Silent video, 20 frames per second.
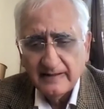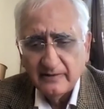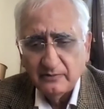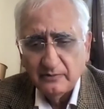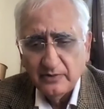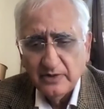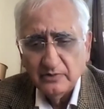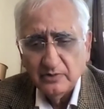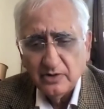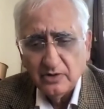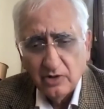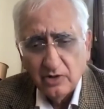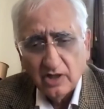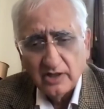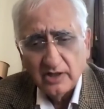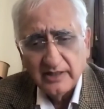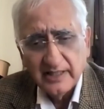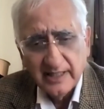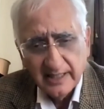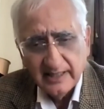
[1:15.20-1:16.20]
we were
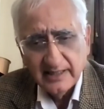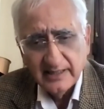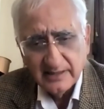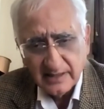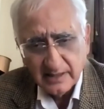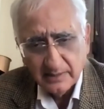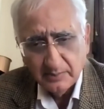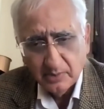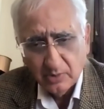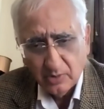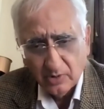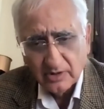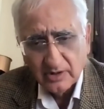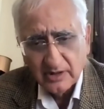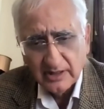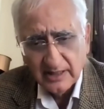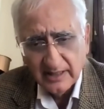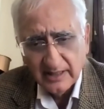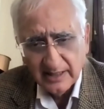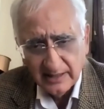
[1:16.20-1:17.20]
not getting support
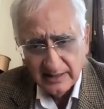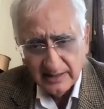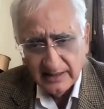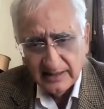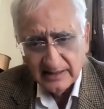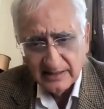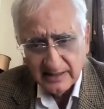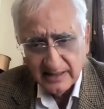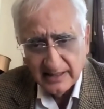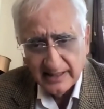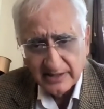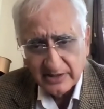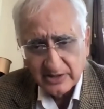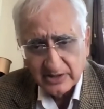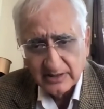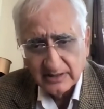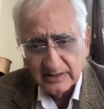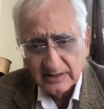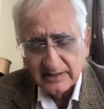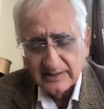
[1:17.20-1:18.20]
in these
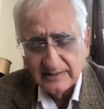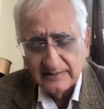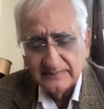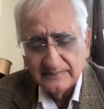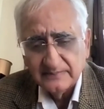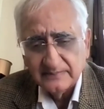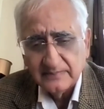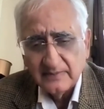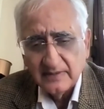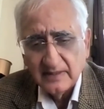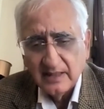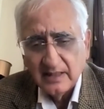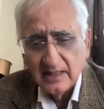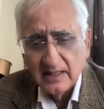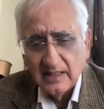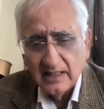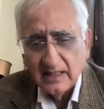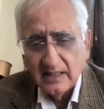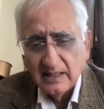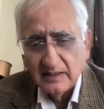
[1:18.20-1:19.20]
elections.
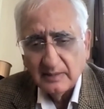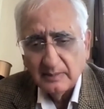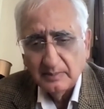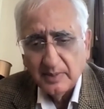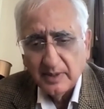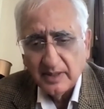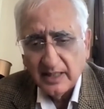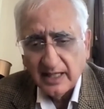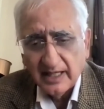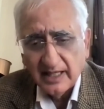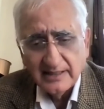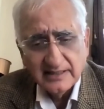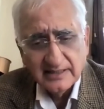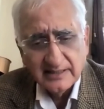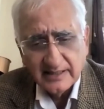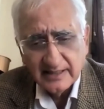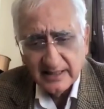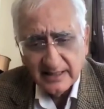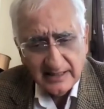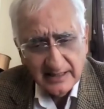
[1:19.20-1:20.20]
But I
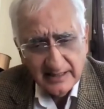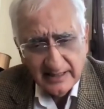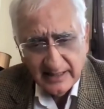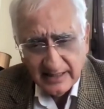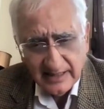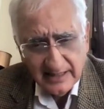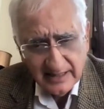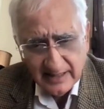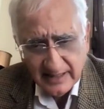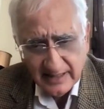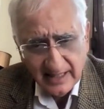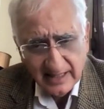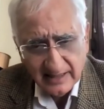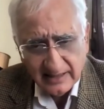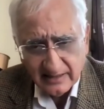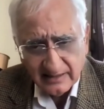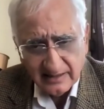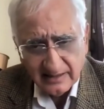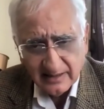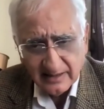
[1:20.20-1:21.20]
certainly didn't
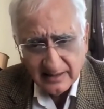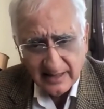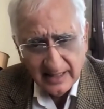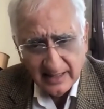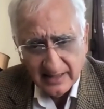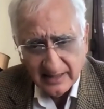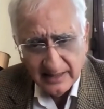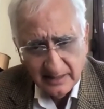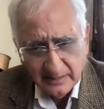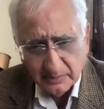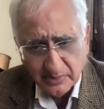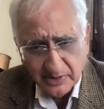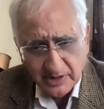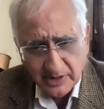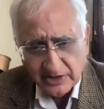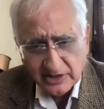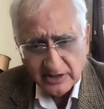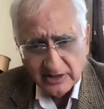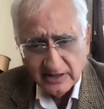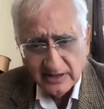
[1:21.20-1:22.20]
get an
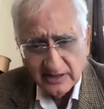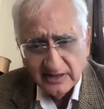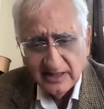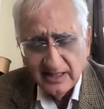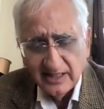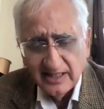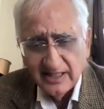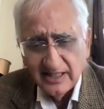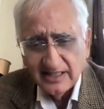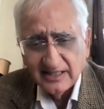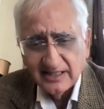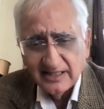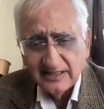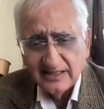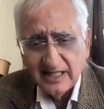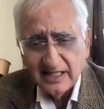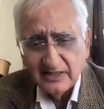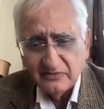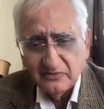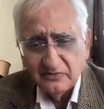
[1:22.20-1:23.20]
impression
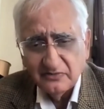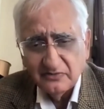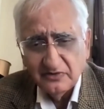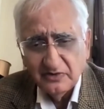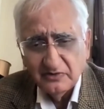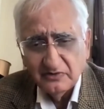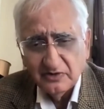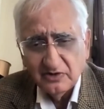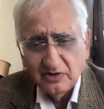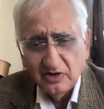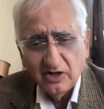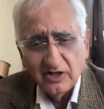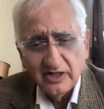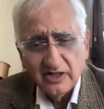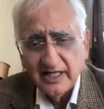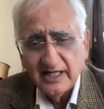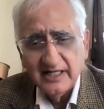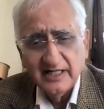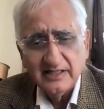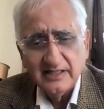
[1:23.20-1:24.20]
that we were not
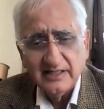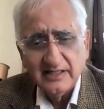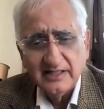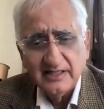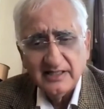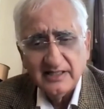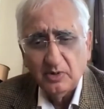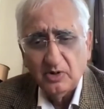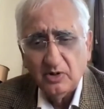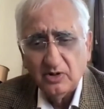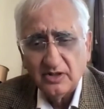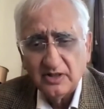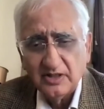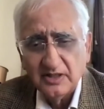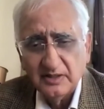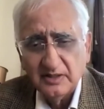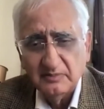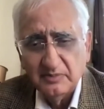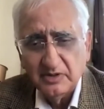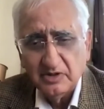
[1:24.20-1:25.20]
getting support
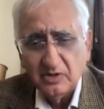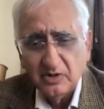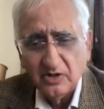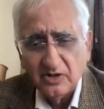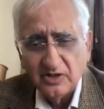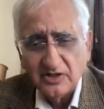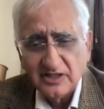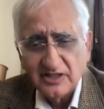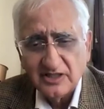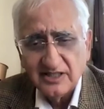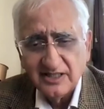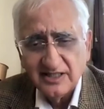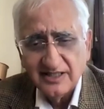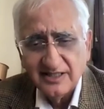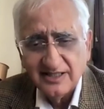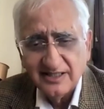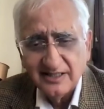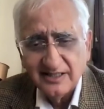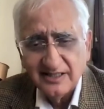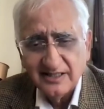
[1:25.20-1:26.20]
because
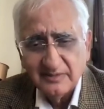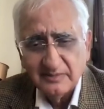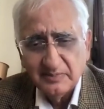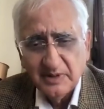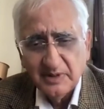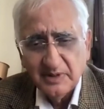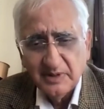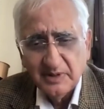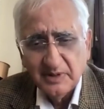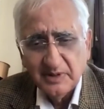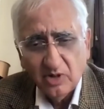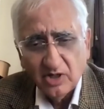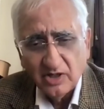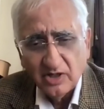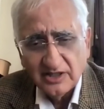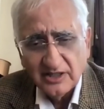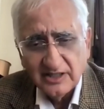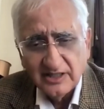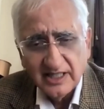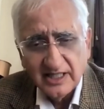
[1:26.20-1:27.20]
people
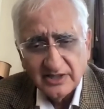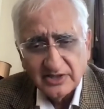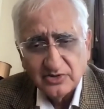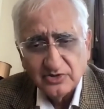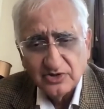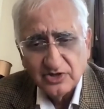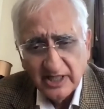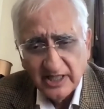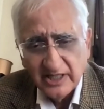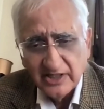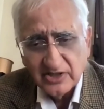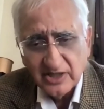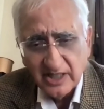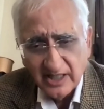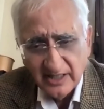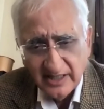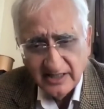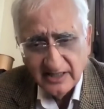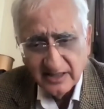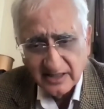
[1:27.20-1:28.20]
wanted us to change our
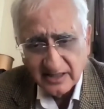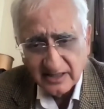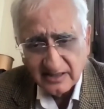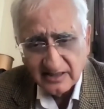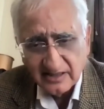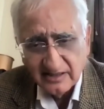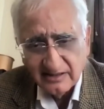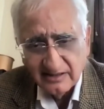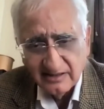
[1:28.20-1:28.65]
leaders.